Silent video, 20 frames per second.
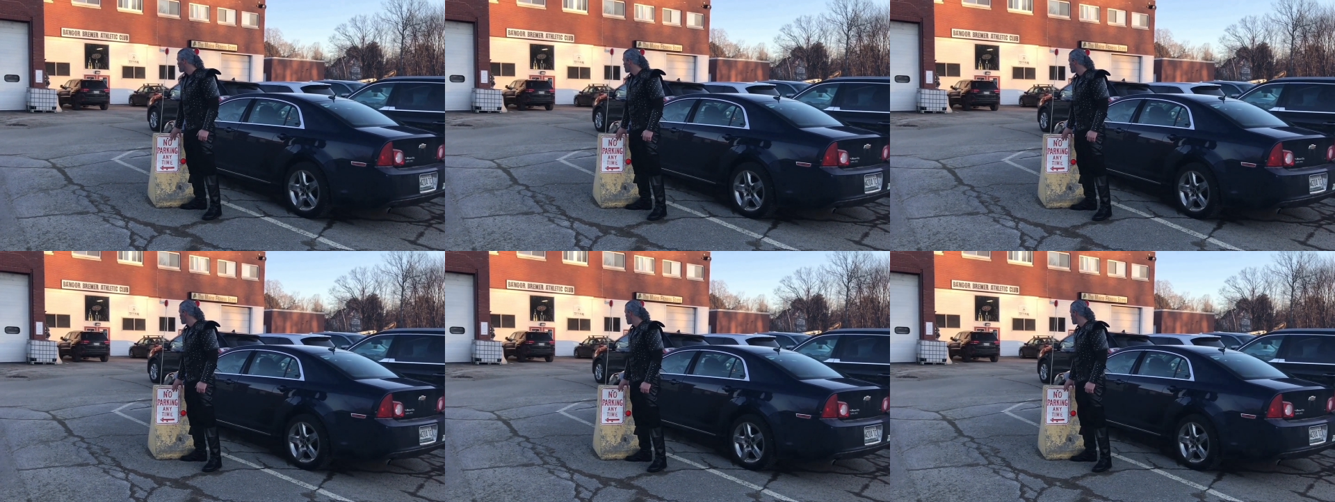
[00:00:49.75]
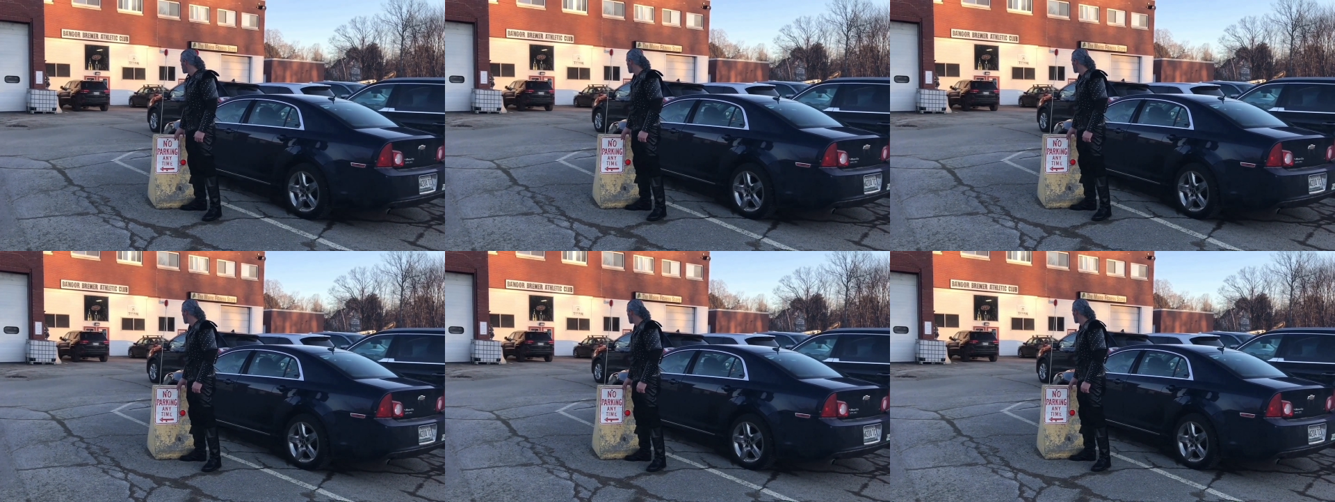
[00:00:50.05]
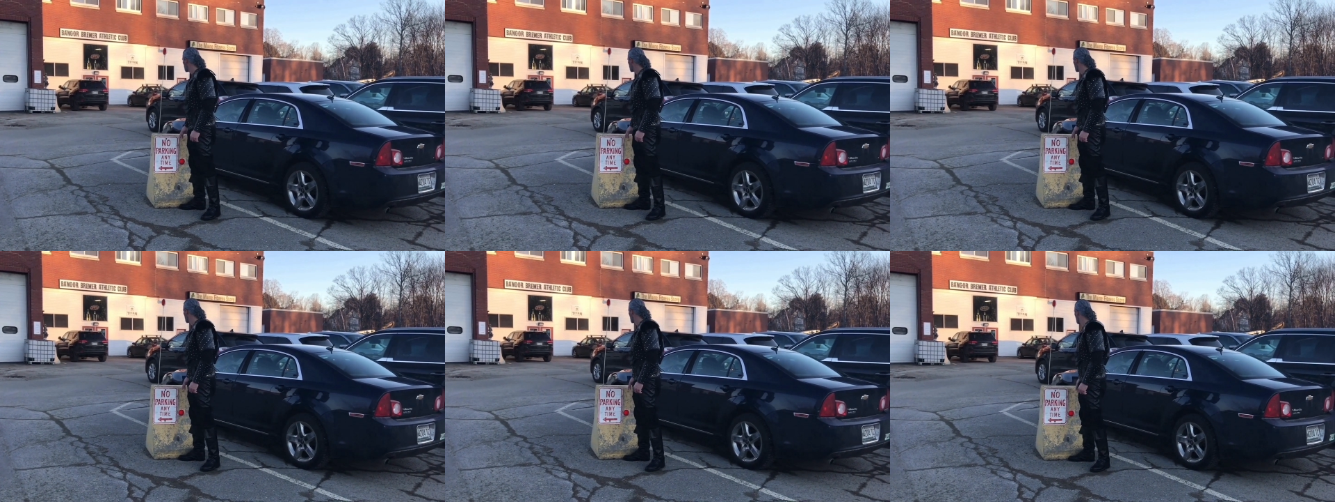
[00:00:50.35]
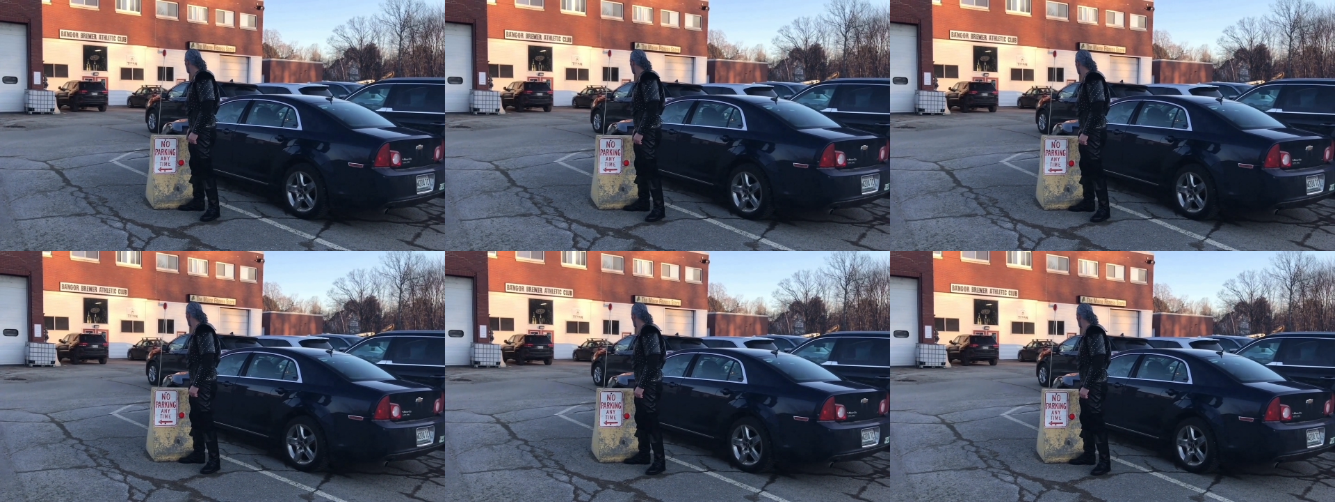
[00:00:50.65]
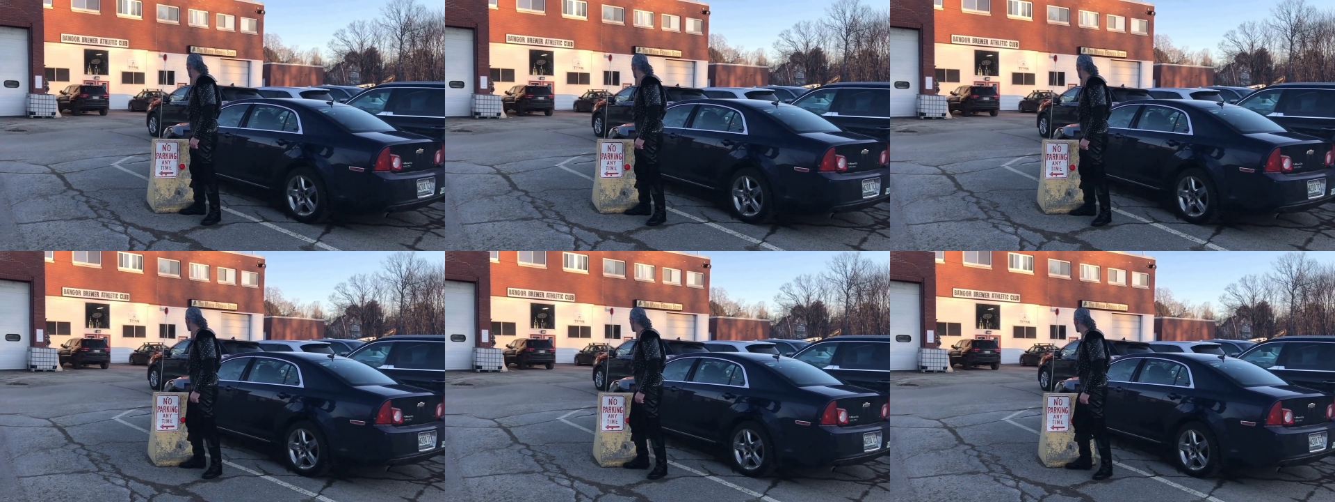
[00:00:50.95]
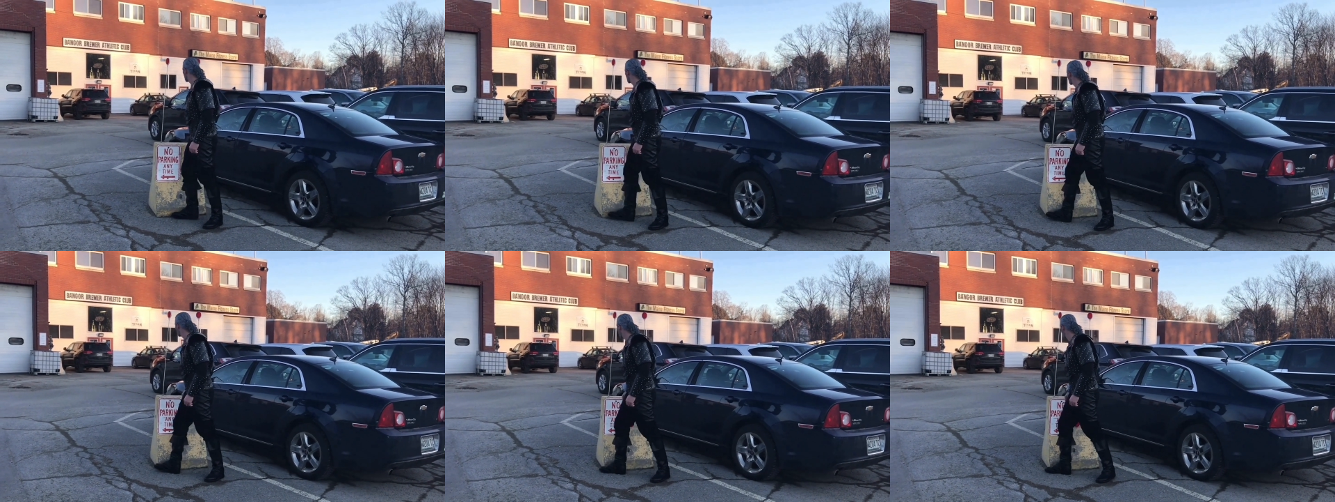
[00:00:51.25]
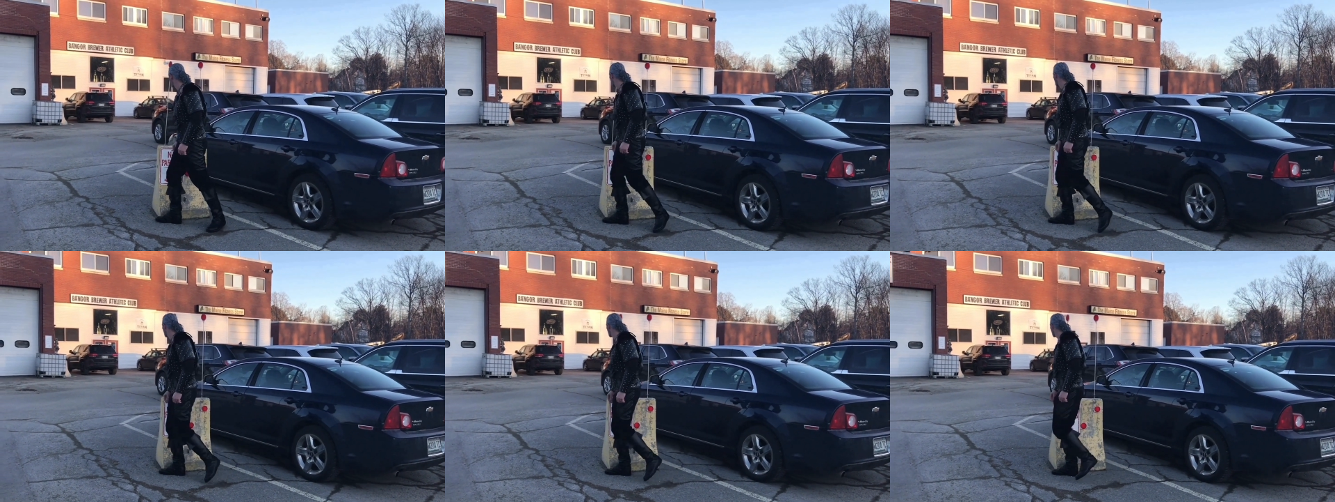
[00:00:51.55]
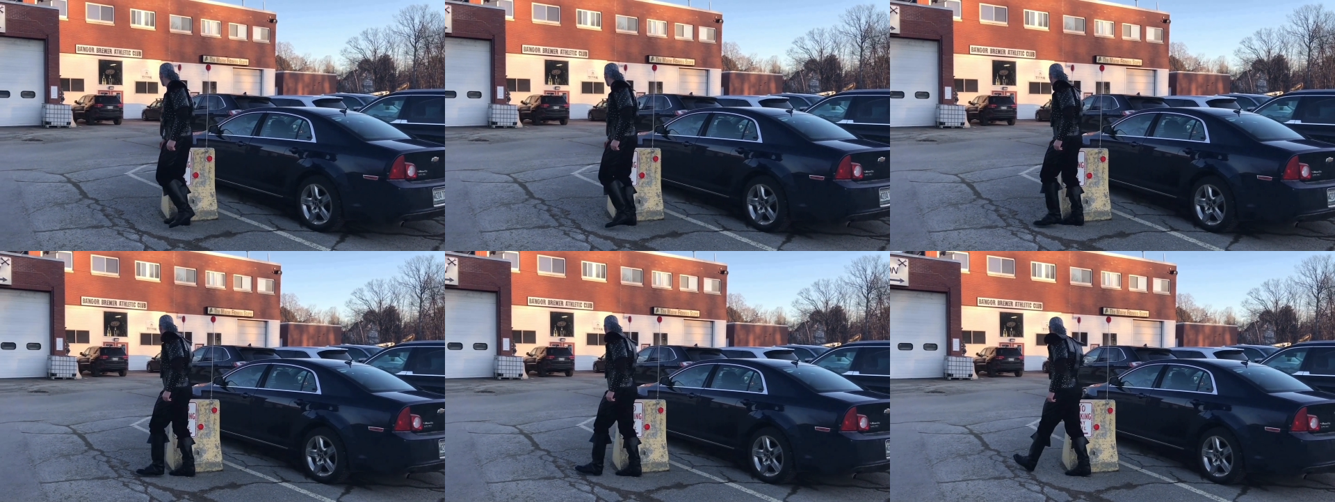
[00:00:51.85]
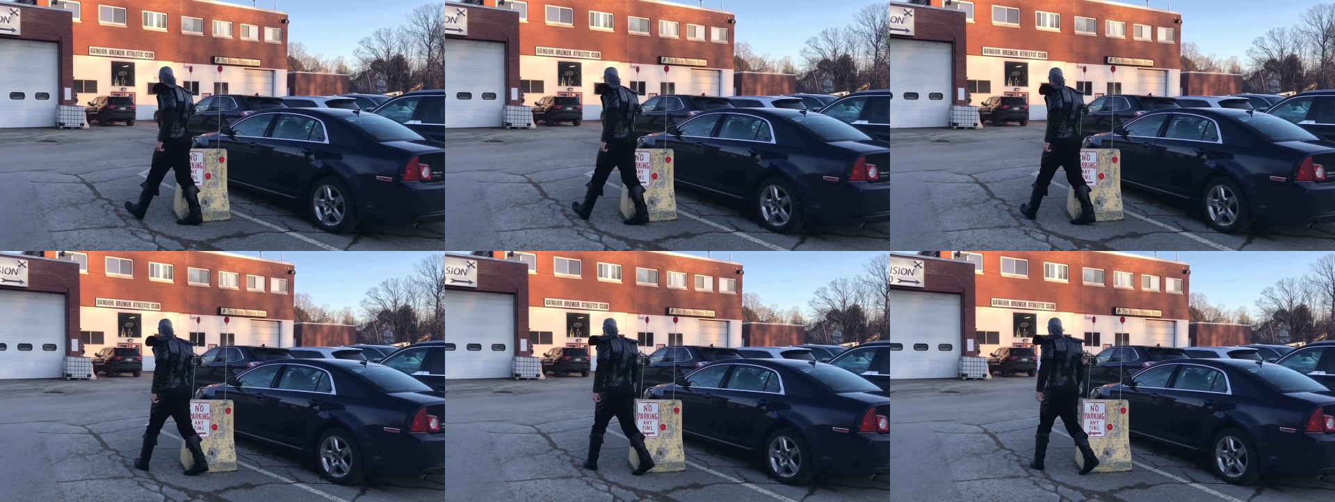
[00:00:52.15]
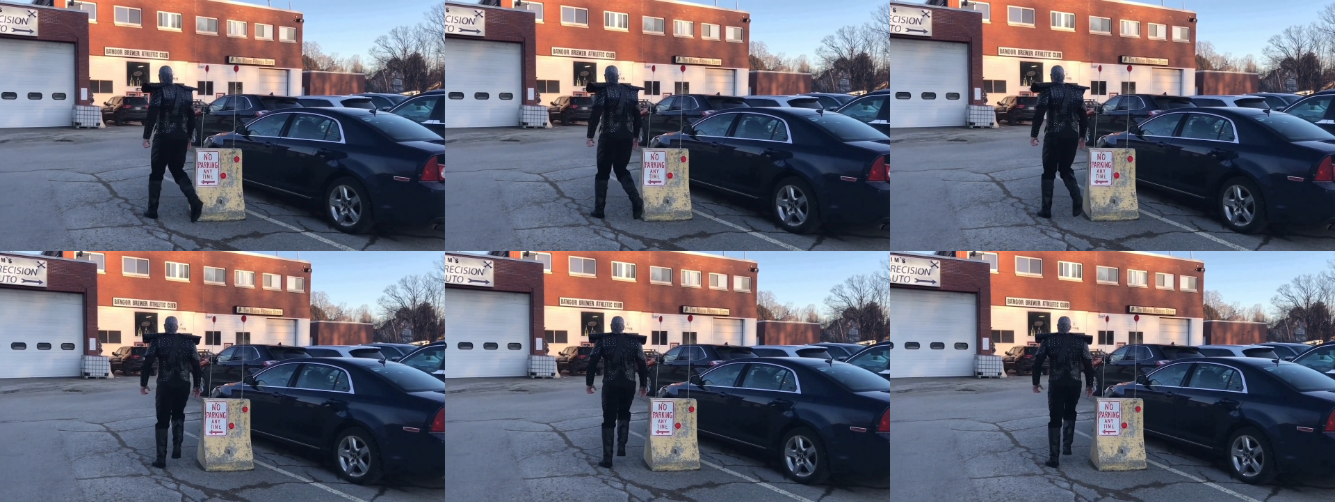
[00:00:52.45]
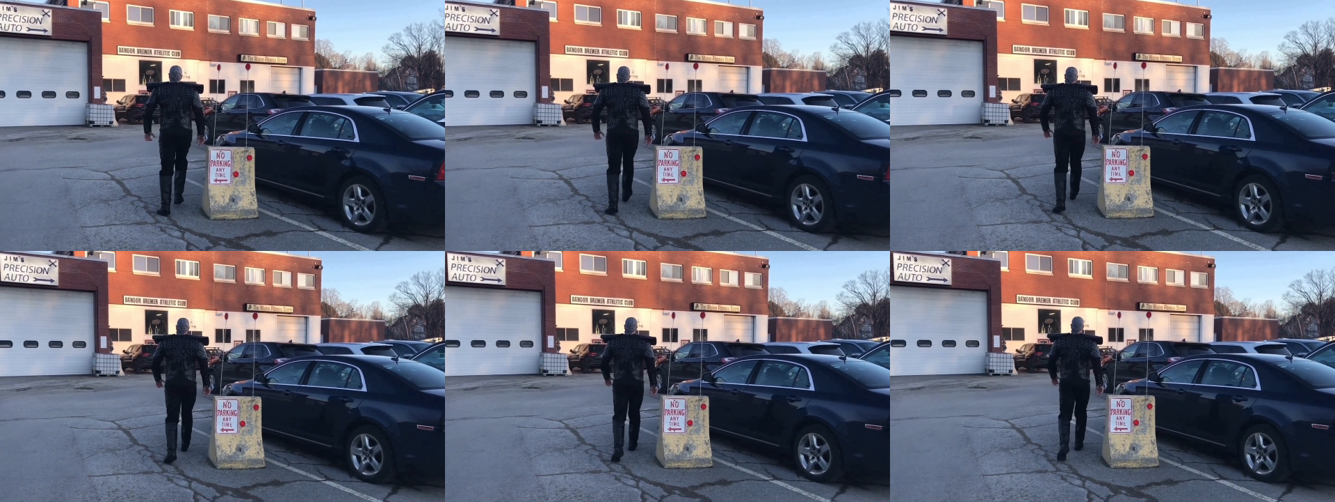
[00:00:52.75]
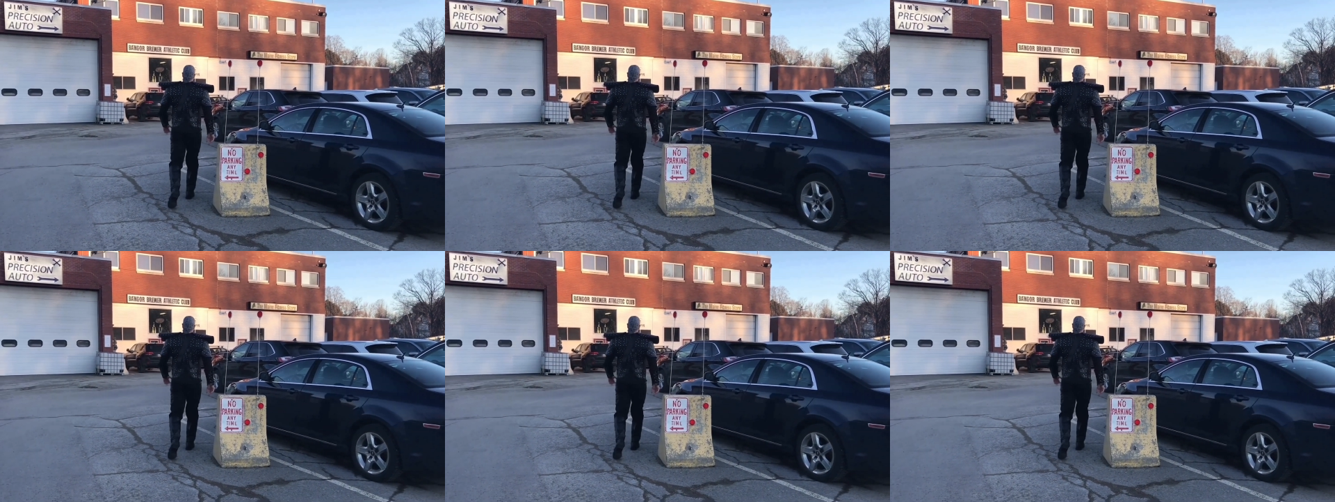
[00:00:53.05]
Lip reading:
No face is visible, so there are no lips to read.